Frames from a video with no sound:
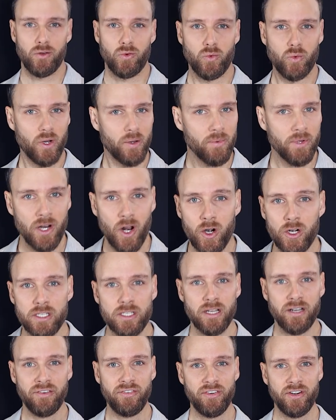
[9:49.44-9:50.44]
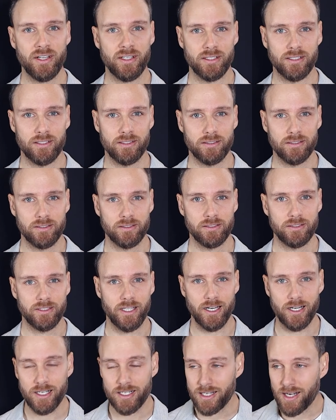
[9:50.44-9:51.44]
Women are different.
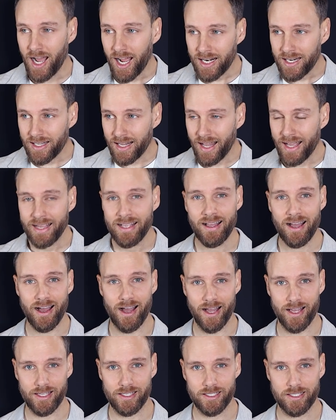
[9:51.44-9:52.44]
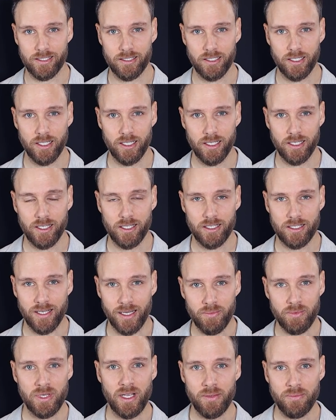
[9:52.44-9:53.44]
They are not like guys.
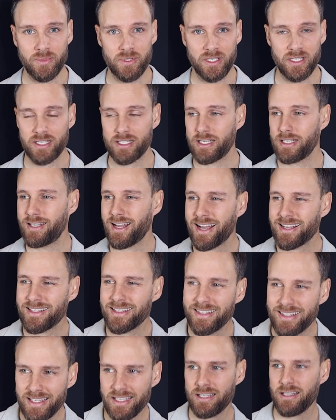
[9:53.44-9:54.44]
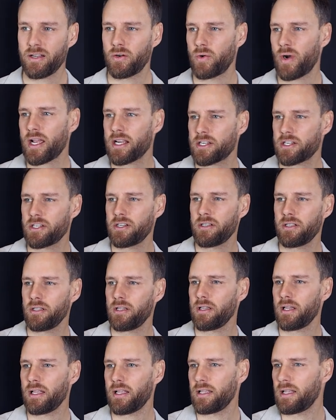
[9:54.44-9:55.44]
Sometimes she doesn't need a
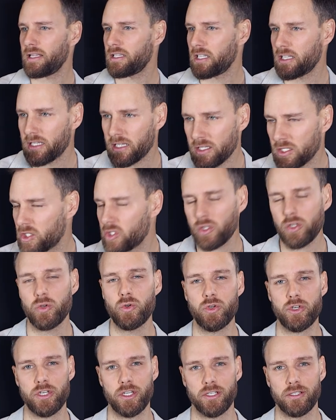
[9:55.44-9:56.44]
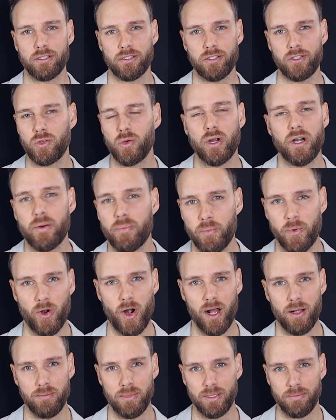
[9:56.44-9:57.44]
rational solution to her
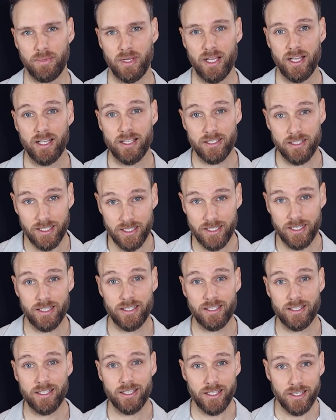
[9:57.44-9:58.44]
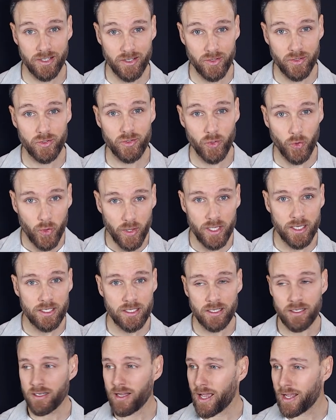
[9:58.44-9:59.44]
problem. She just needs you to
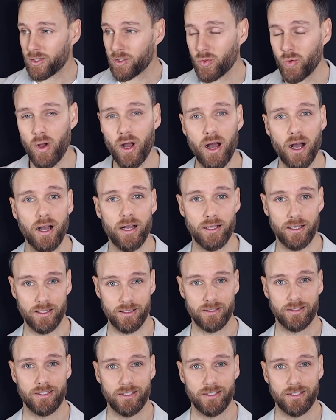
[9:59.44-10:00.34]
listen and to hug.